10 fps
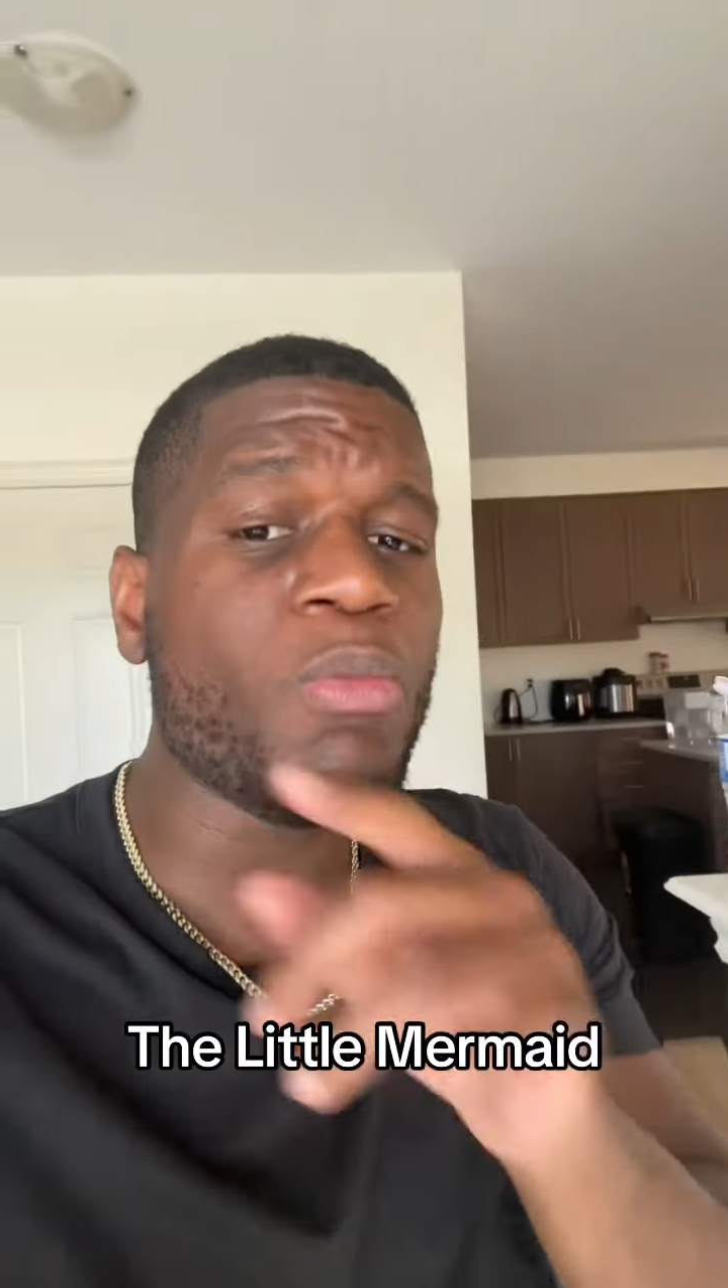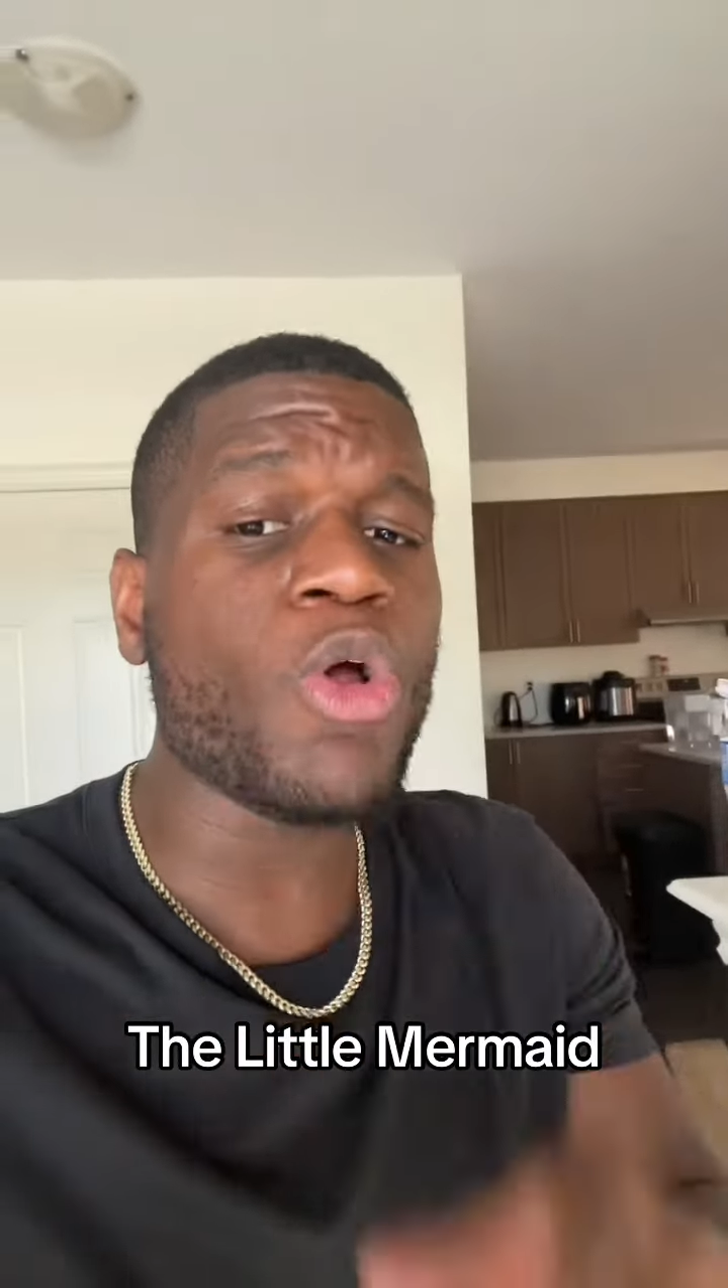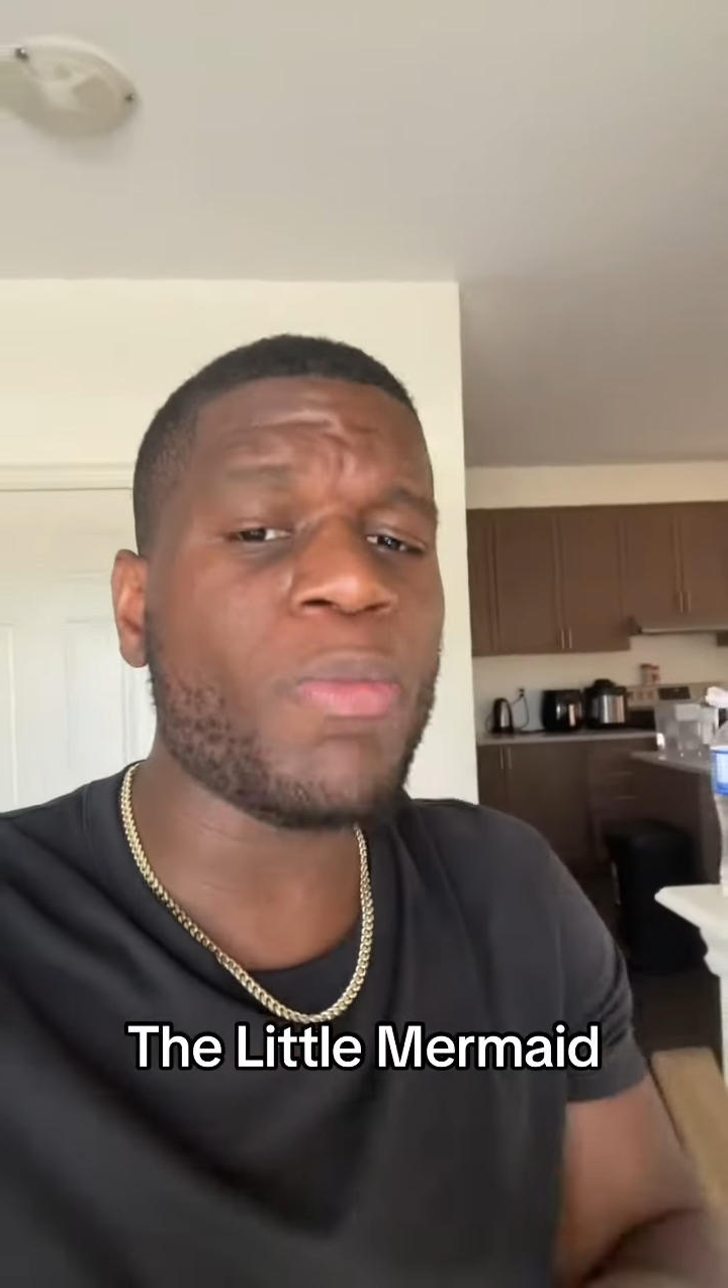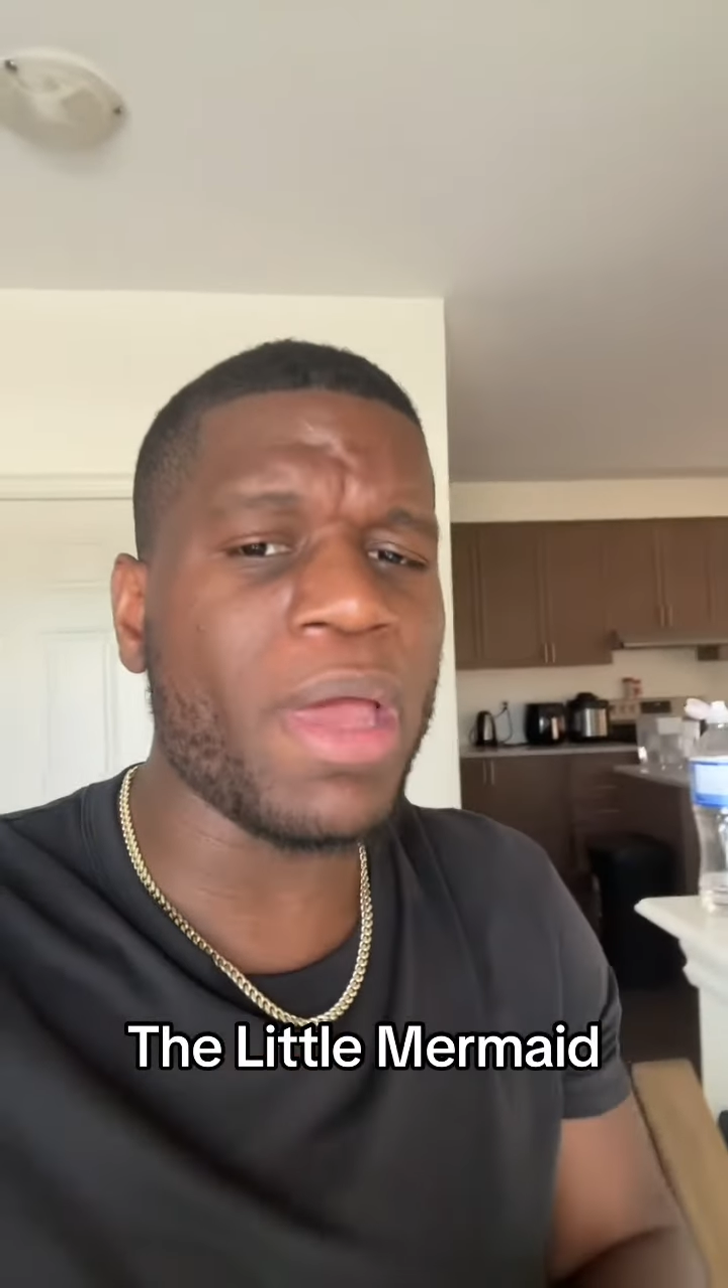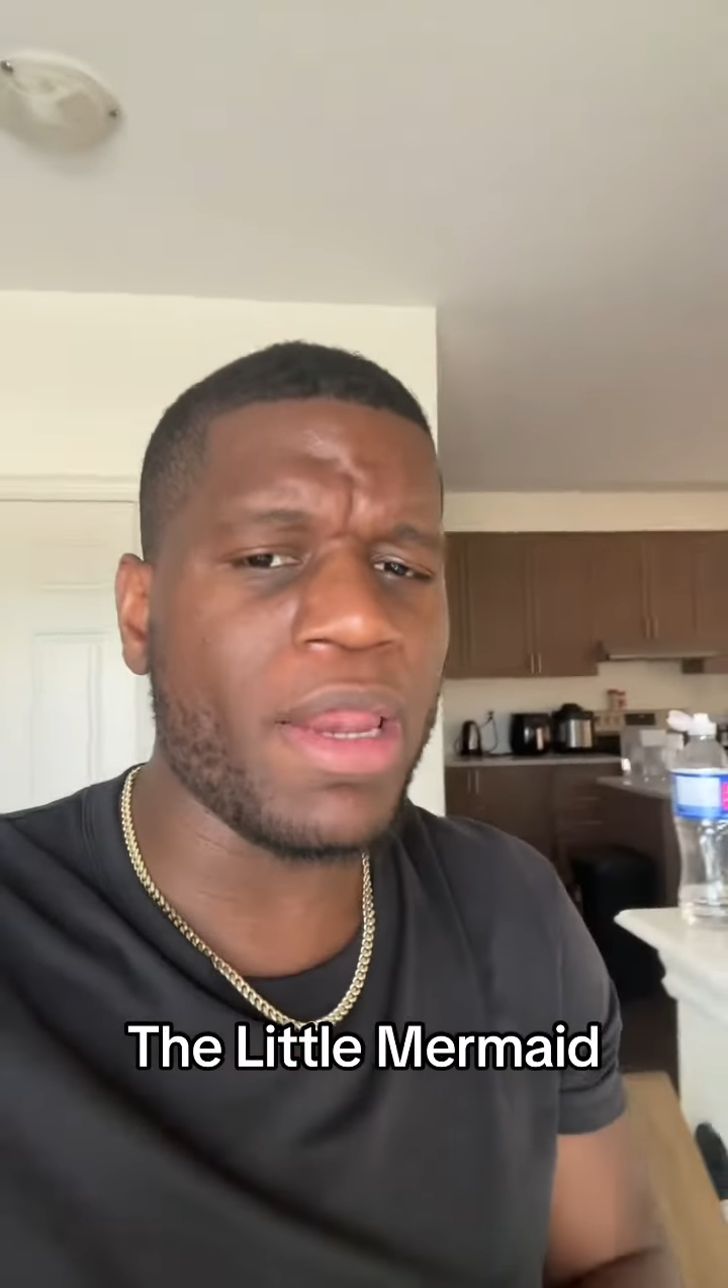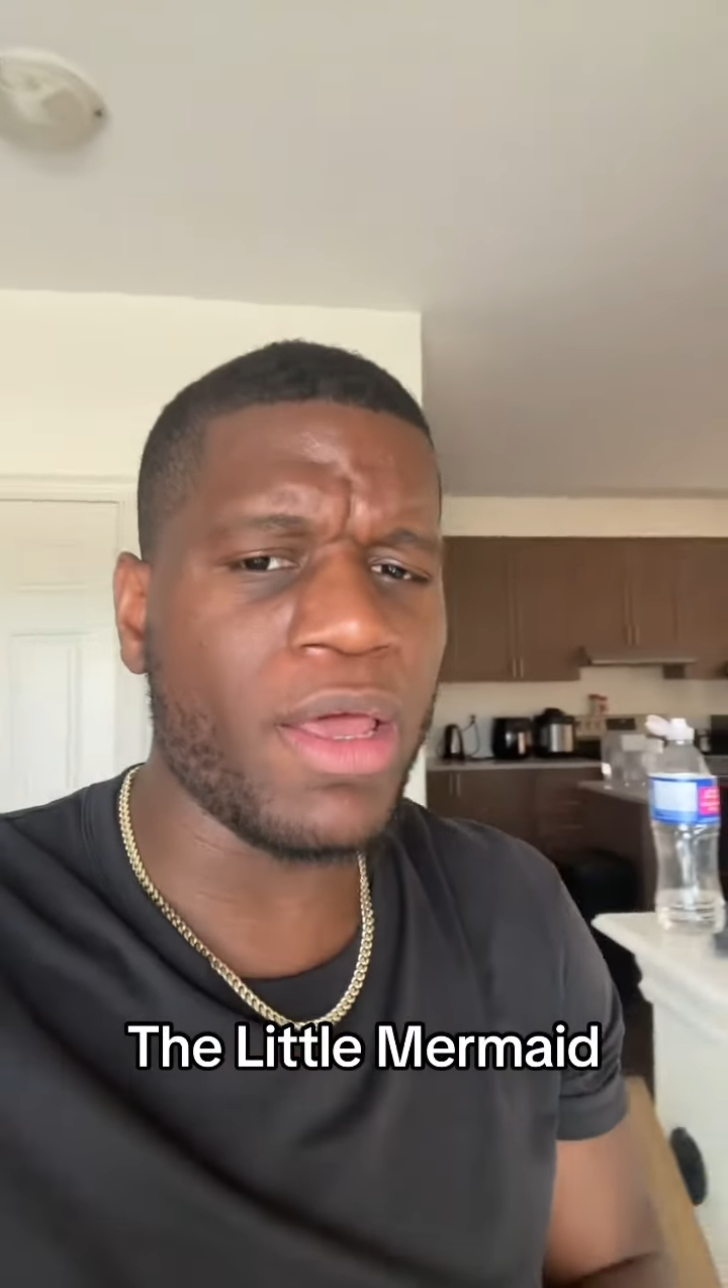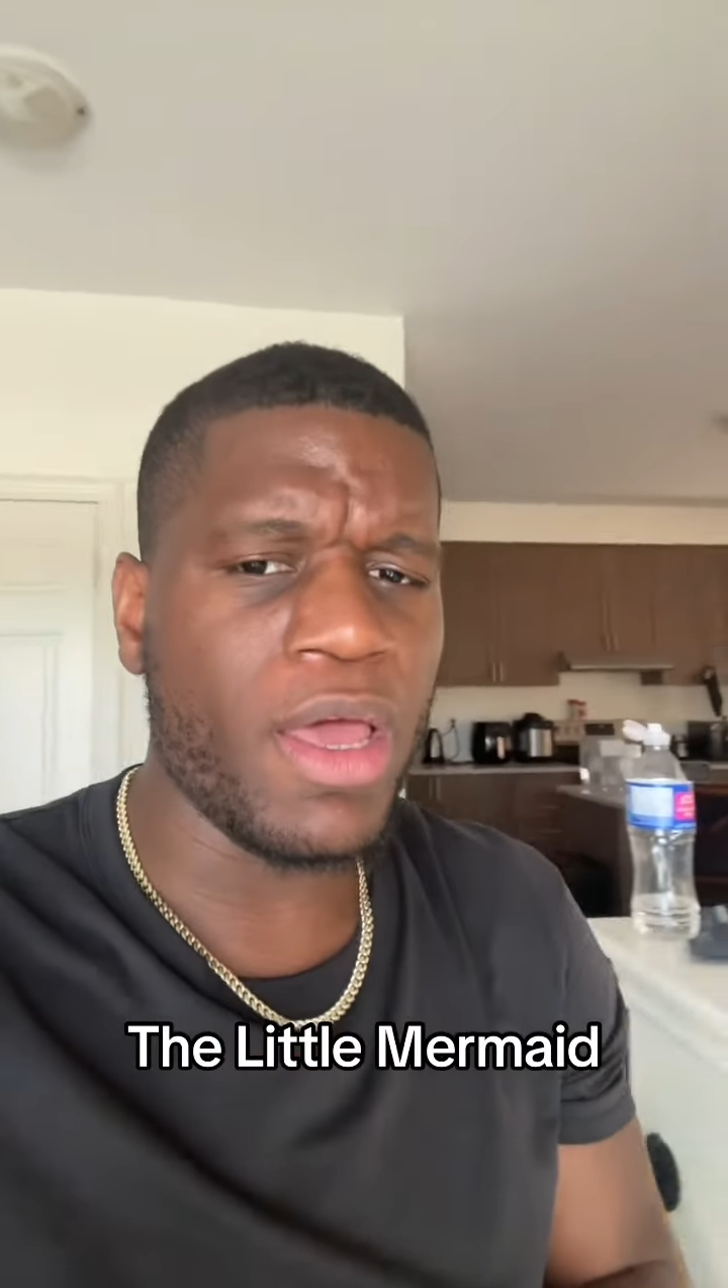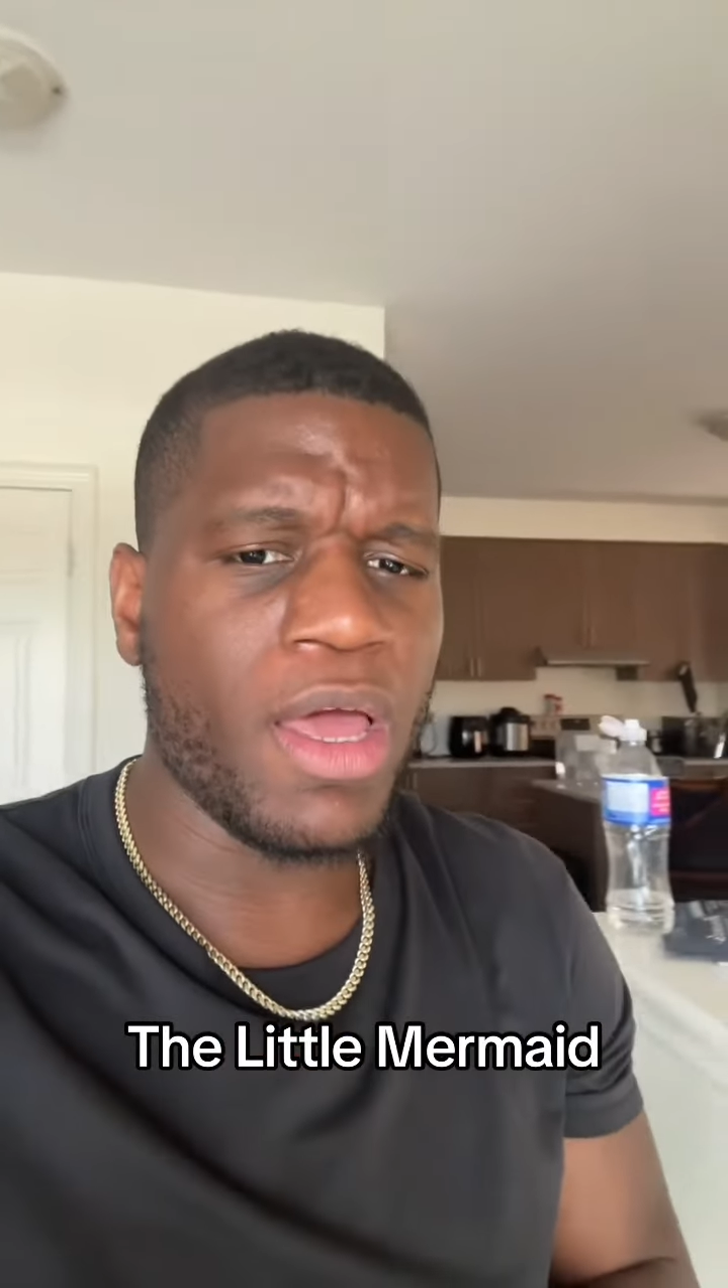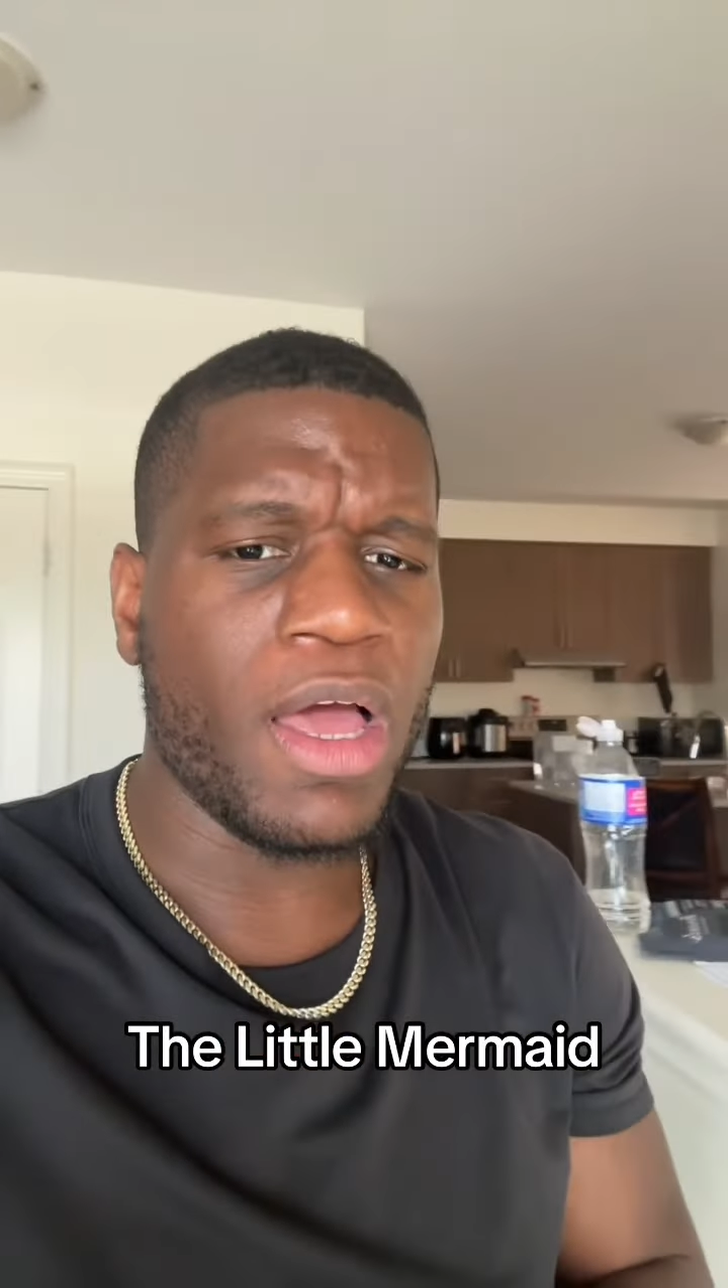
mermaid